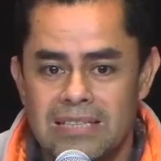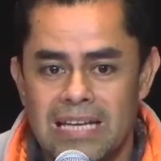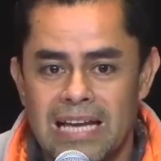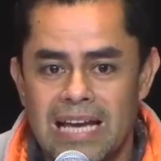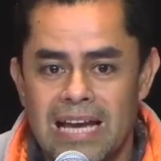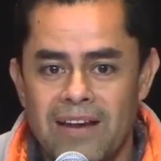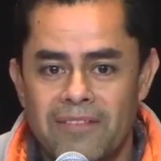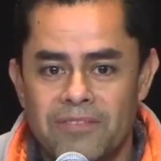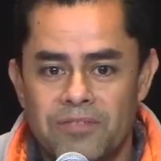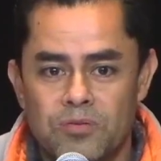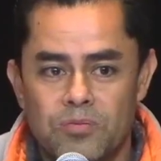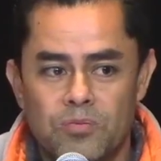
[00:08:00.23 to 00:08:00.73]
they
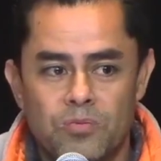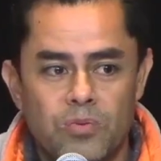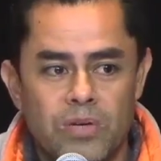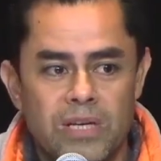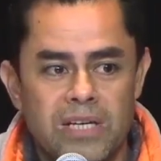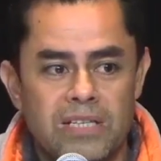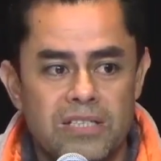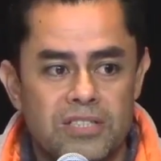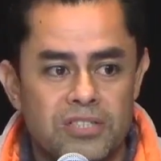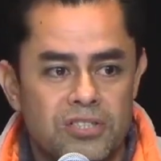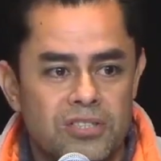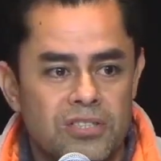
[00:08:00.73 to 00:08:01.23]
have to
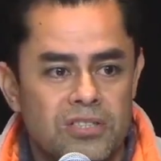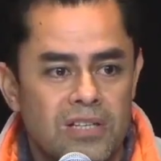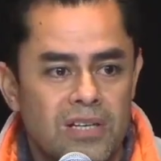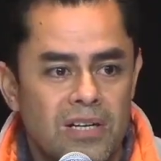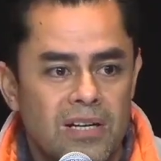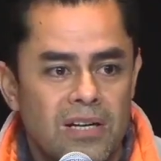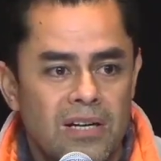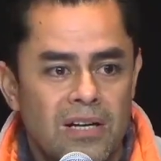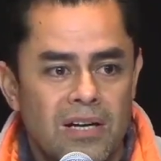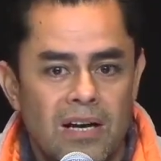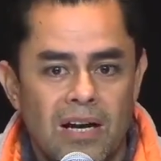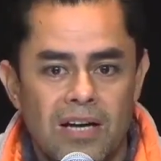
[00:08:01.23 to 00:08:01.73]
reach
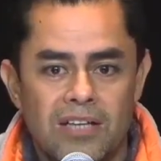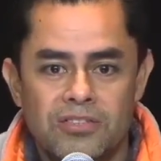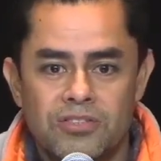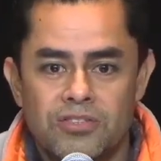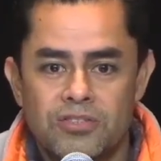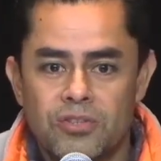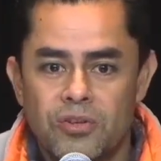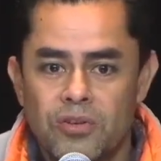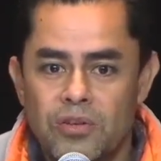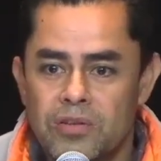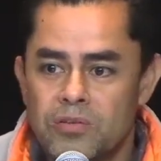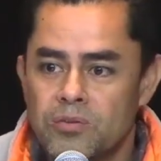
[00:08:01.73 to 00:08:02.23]
a
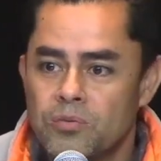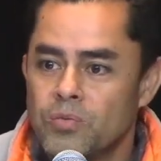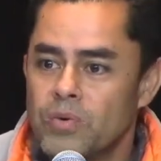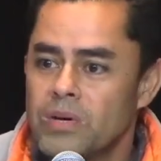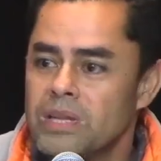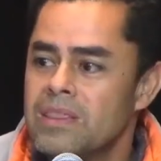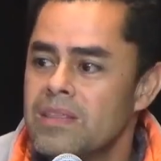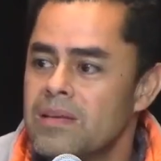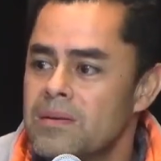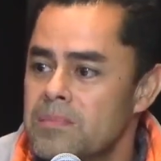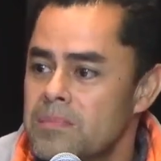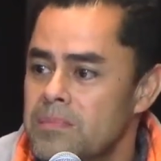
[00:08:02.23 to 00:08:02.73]
certain
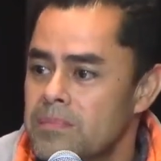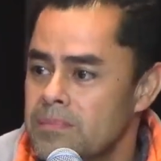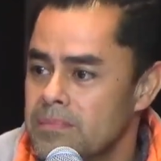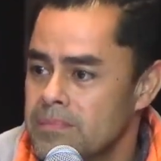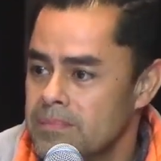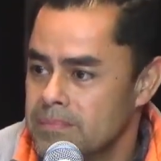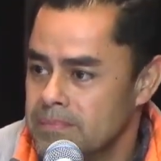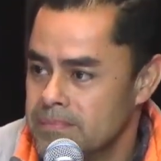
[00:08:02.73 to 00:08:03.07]
rhythm.